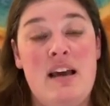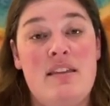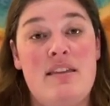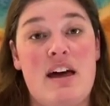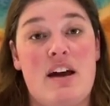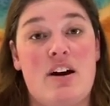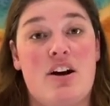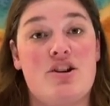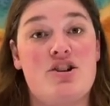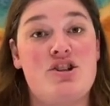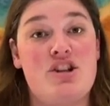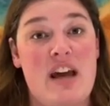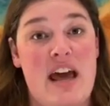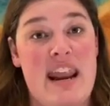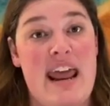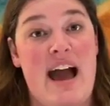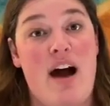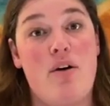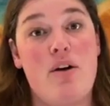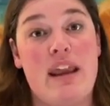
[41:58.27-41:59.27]
that are shed
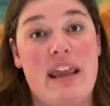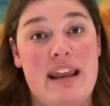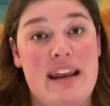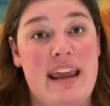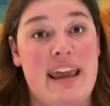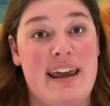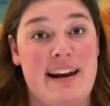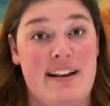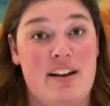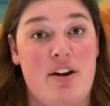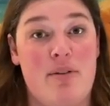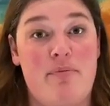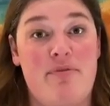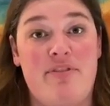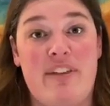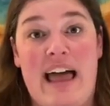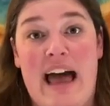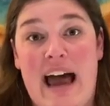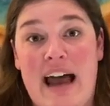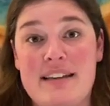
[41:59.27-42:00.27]
out in Antelope
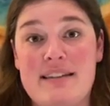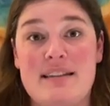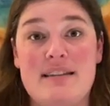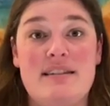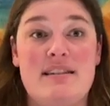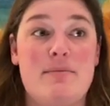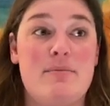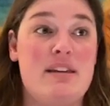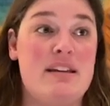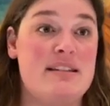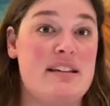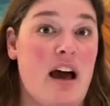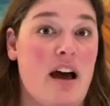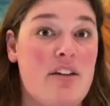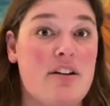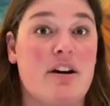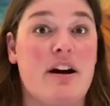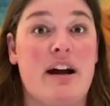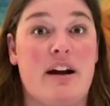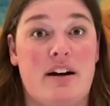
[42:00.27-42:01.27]
Flats and some of these
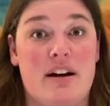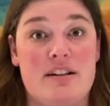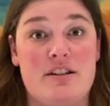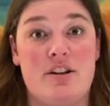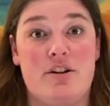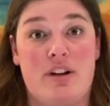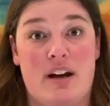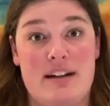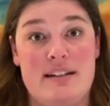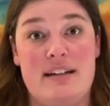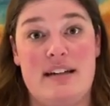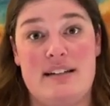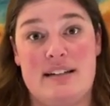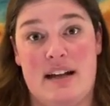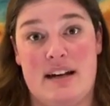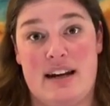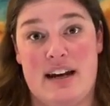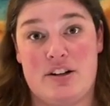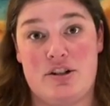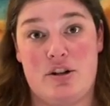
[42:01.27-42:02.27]
other areas in Grand
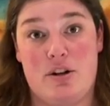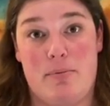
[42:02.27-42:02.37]
Teton National